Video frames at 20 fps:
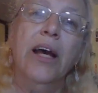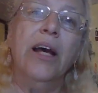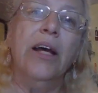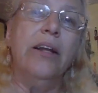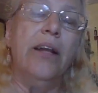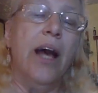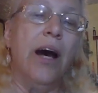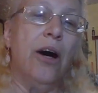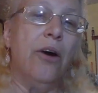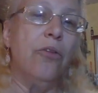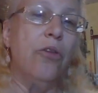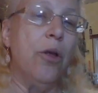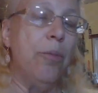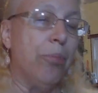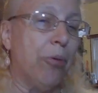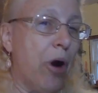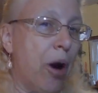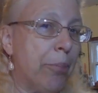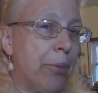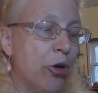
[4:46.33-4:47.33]
Now, the
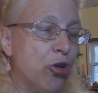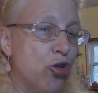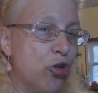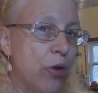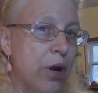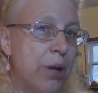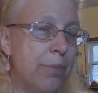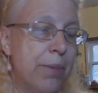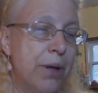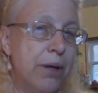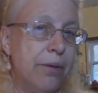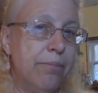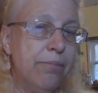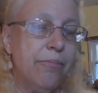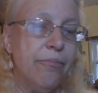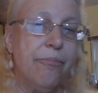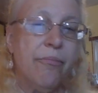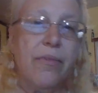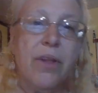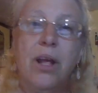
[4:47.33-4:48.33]
proper treatment,
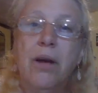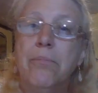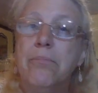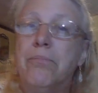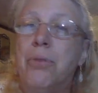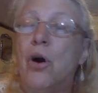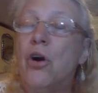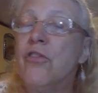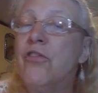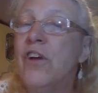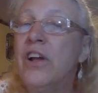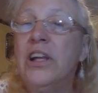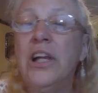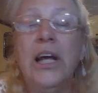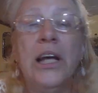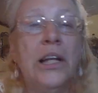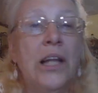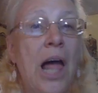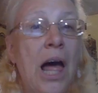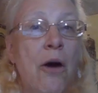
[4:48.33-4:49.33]
perfectly
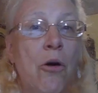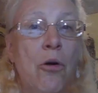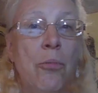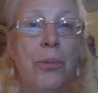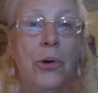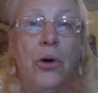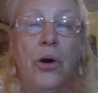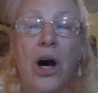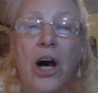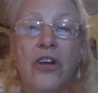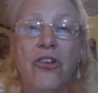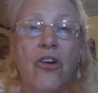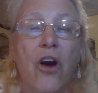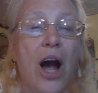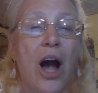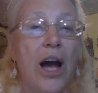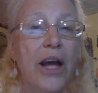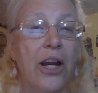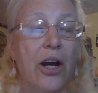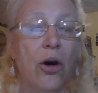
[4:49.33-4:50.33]
allowable under
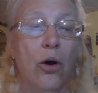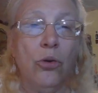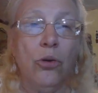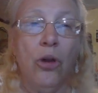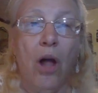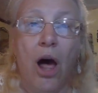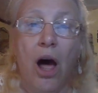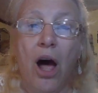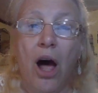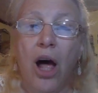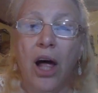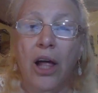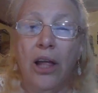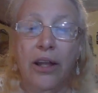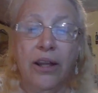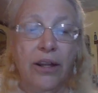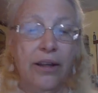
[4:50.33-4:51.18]
Idaho law.